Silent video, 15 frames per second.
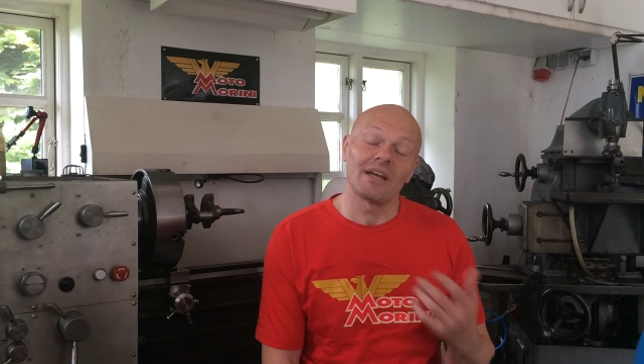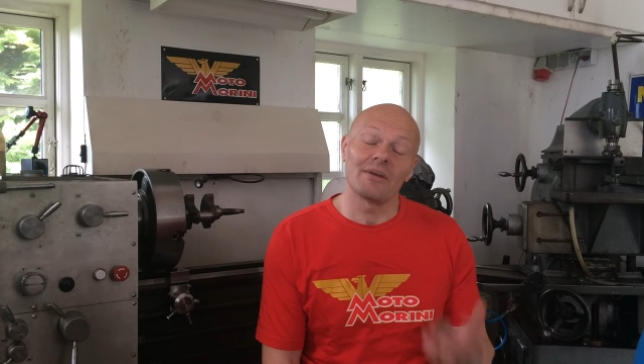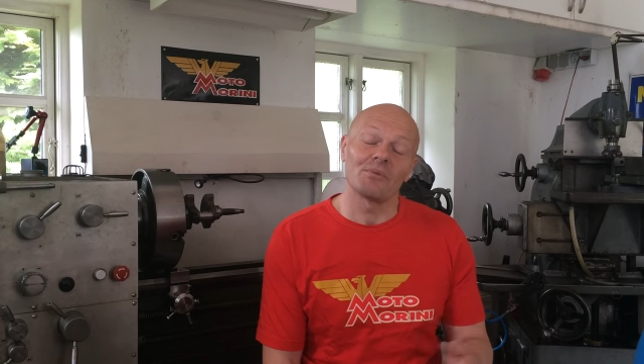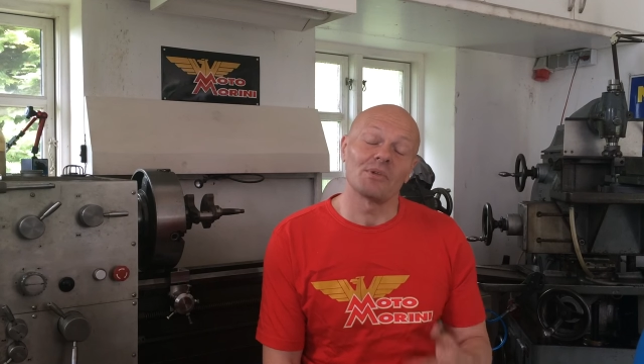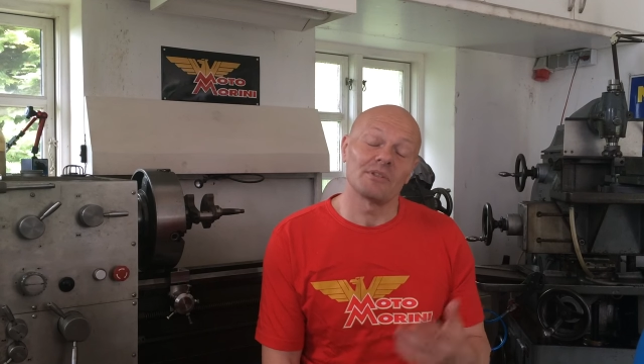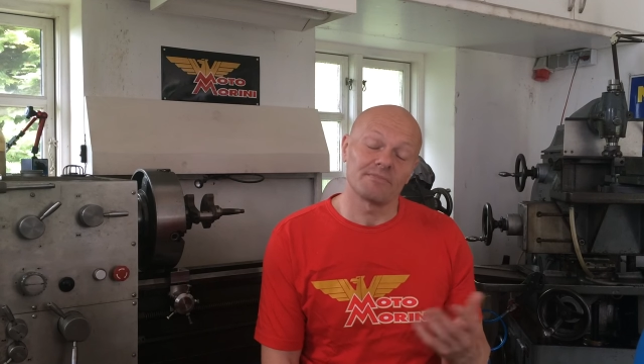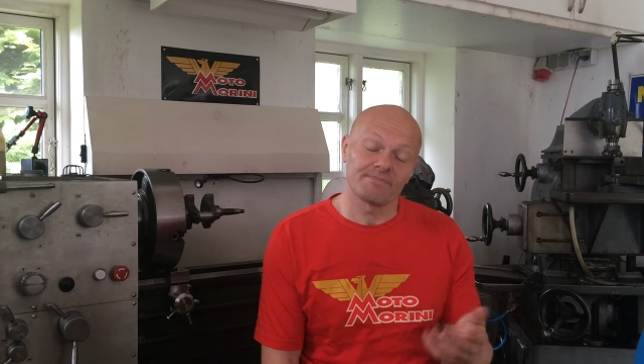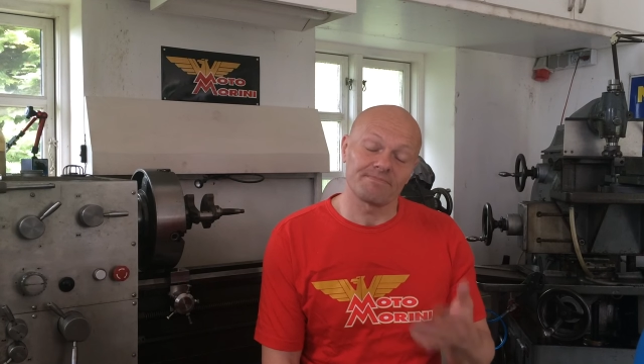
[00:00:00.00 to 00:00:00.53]
I
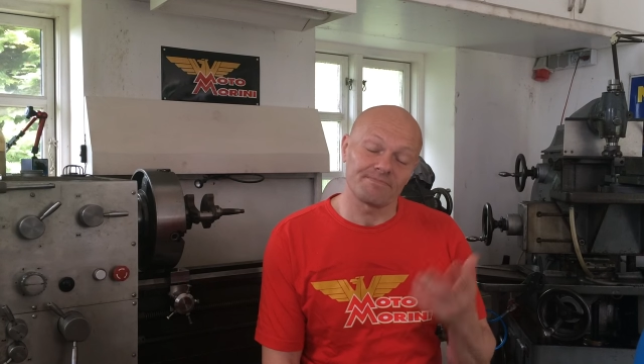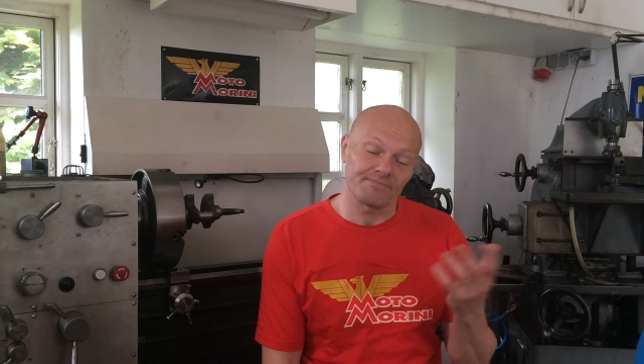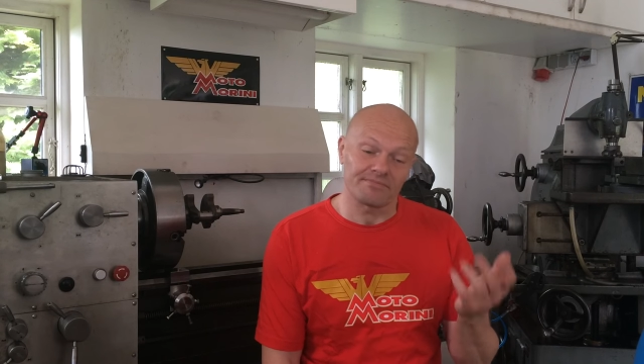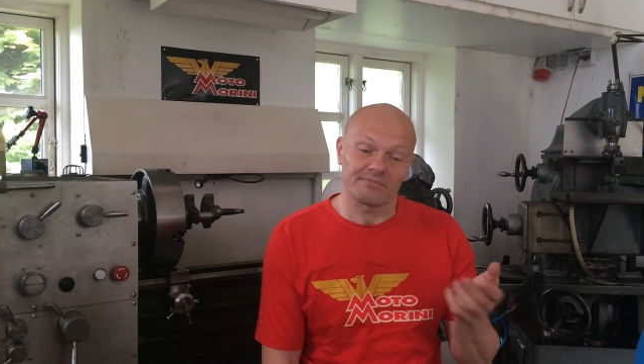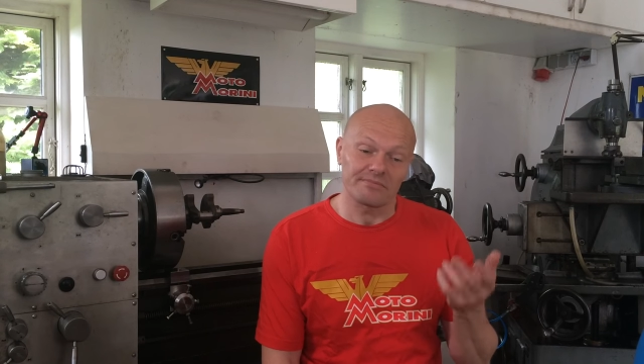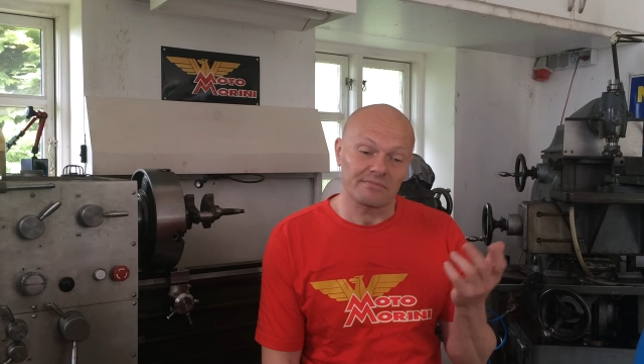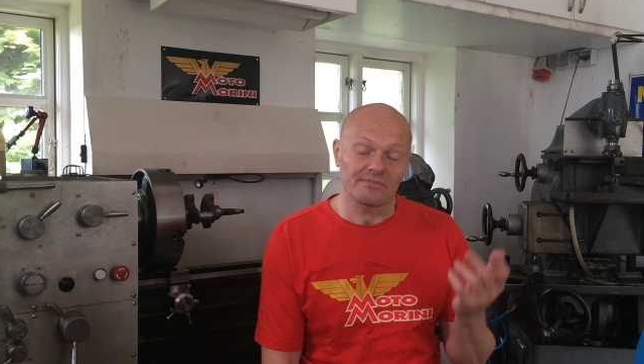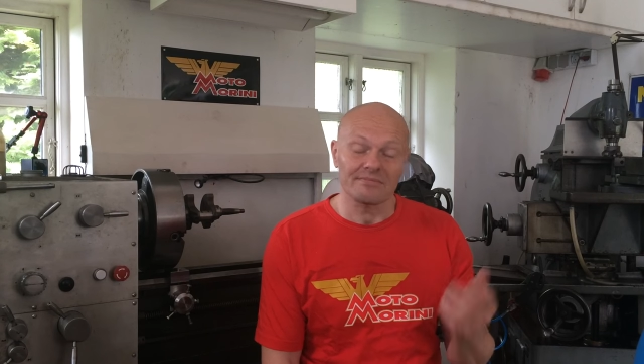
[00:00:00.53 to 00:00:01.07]
will,
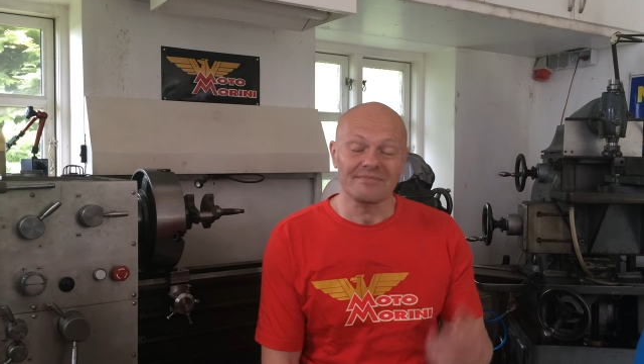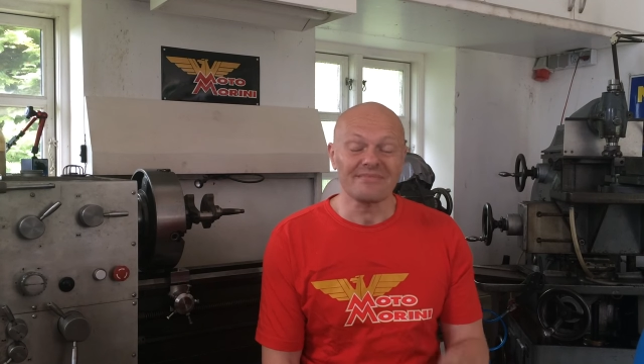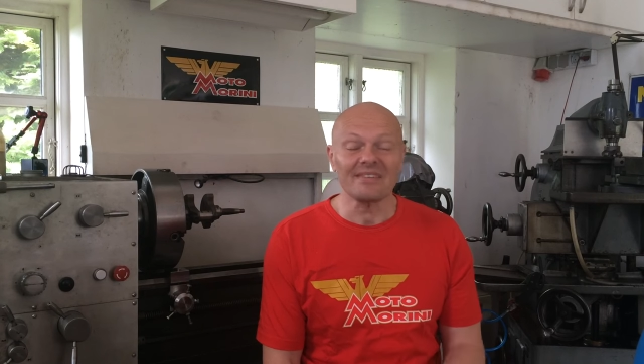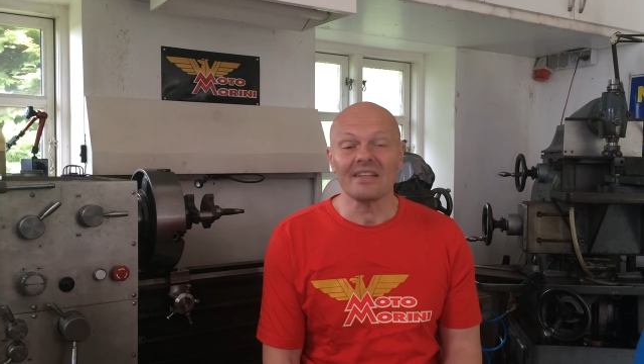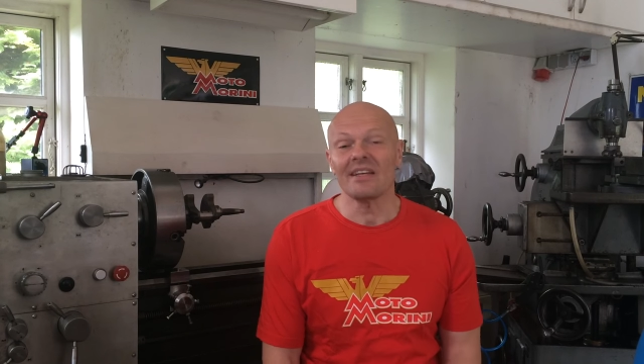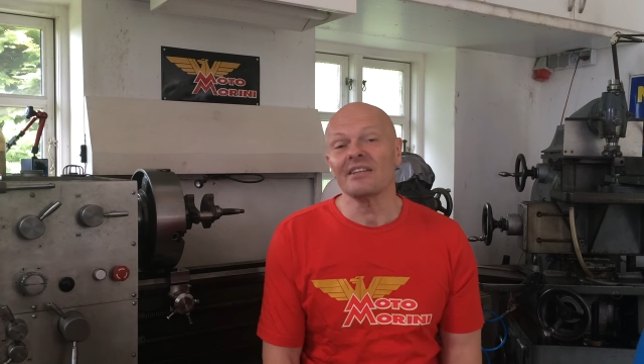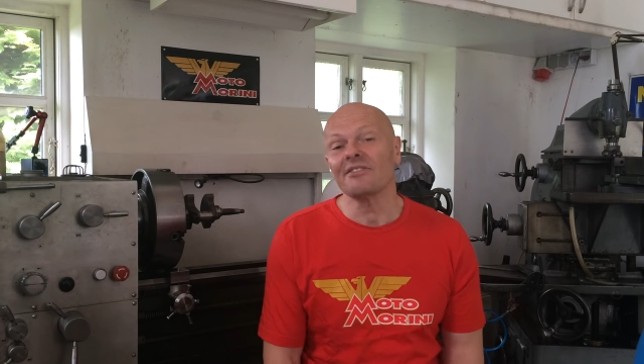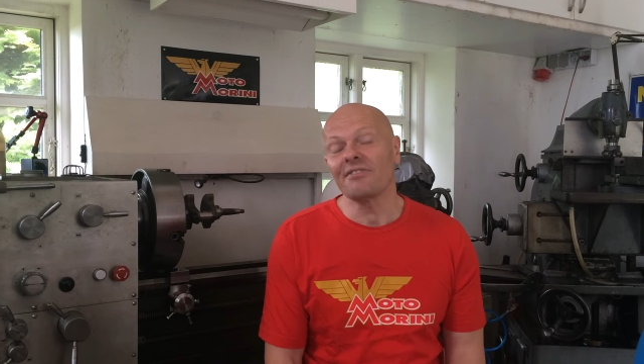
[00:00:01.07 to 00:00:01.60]

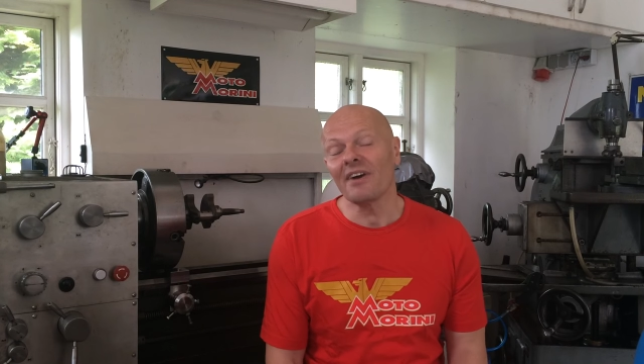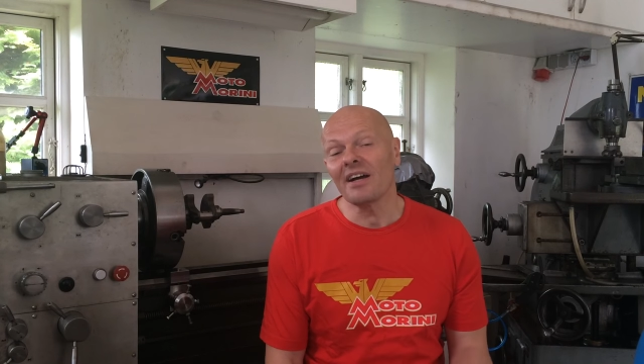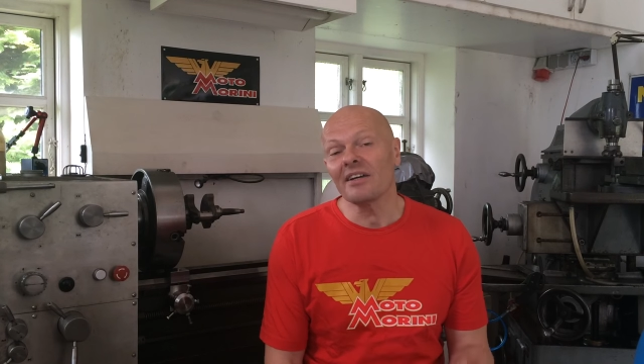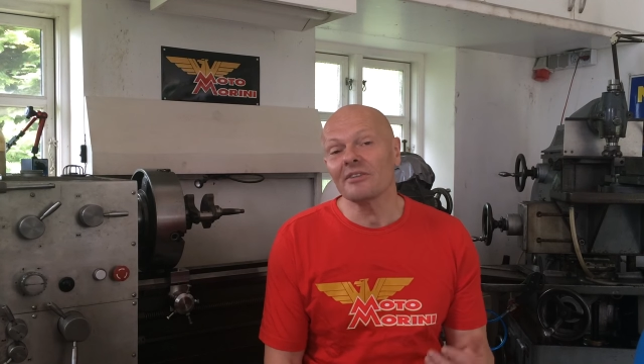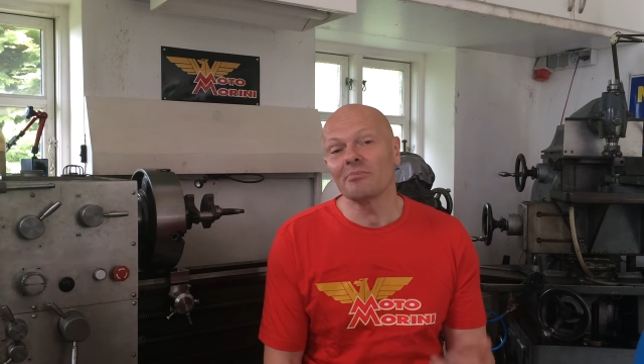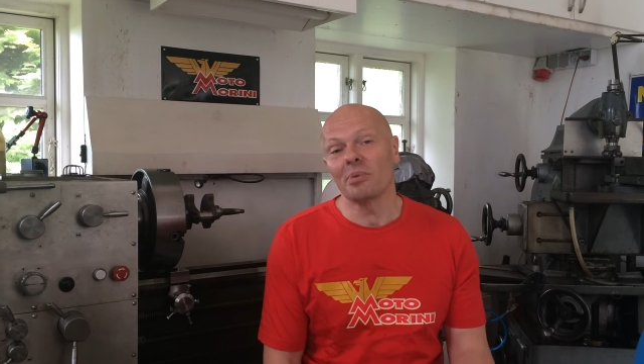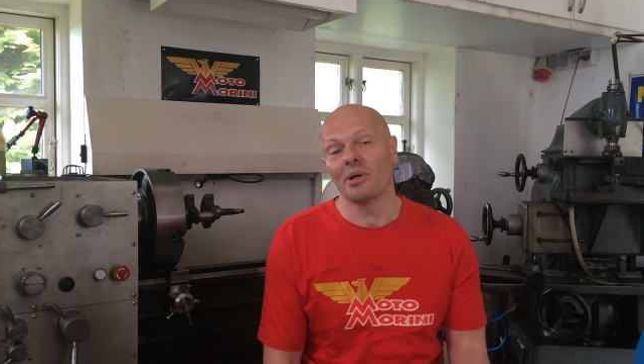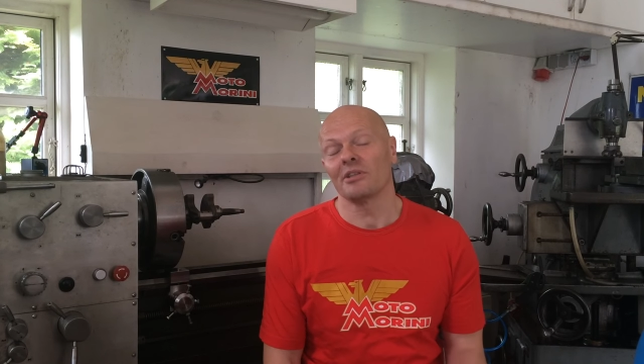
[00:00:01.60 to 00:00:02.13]
as
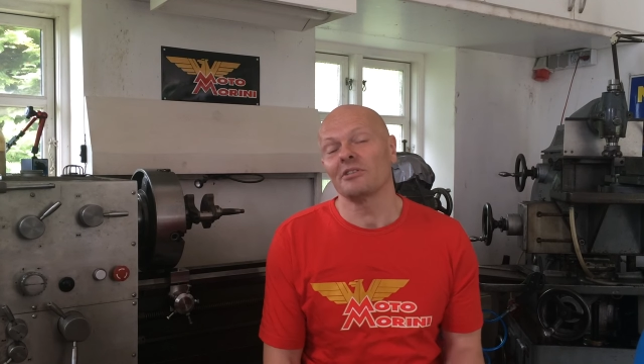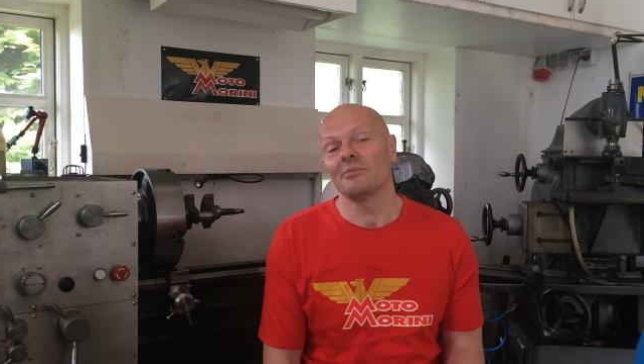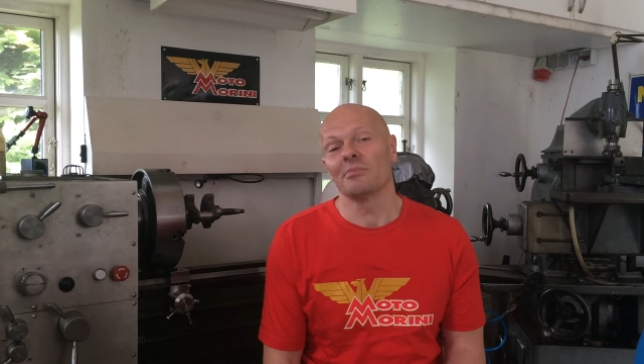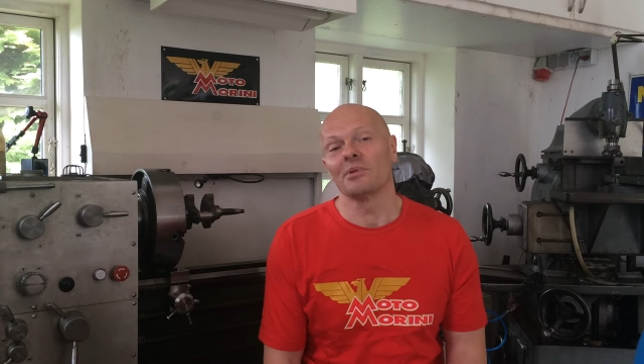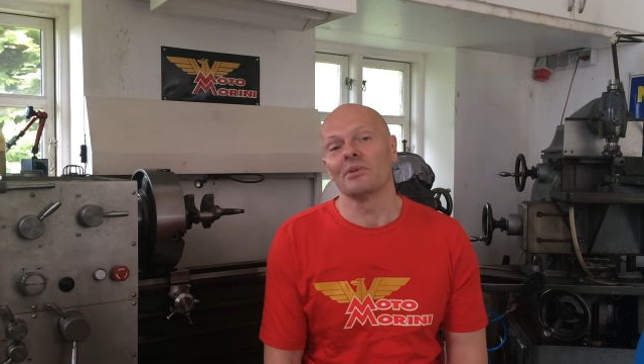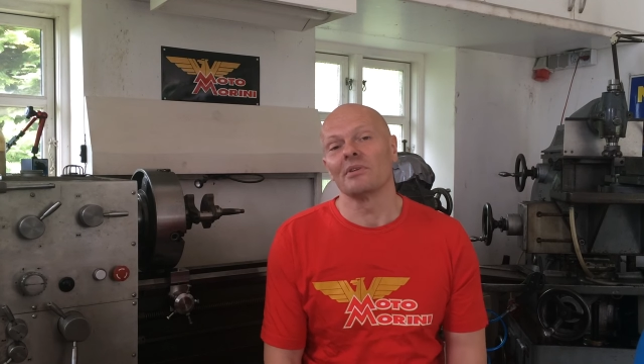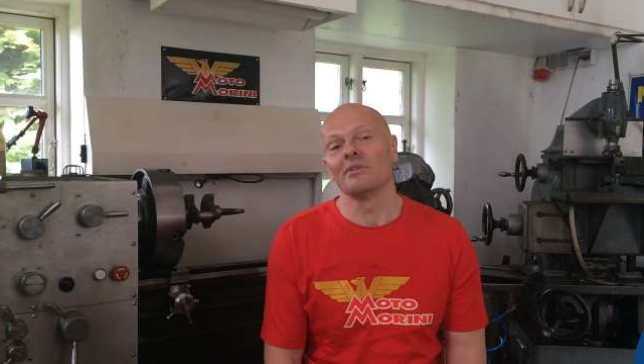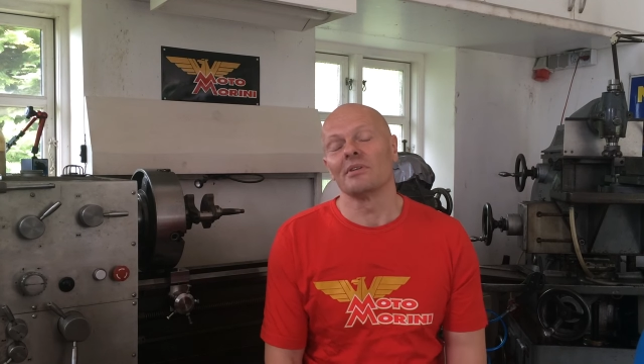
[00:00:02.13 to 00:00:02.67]
far as
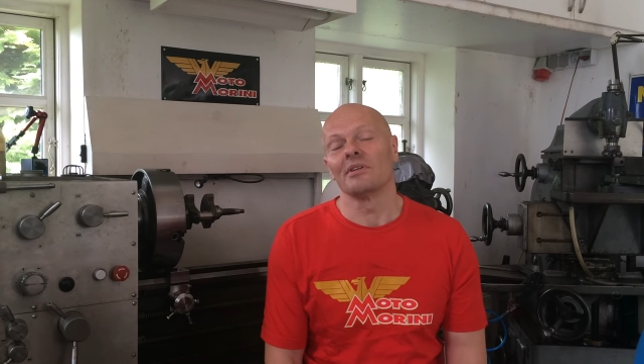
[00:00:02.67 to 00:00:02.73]
possible,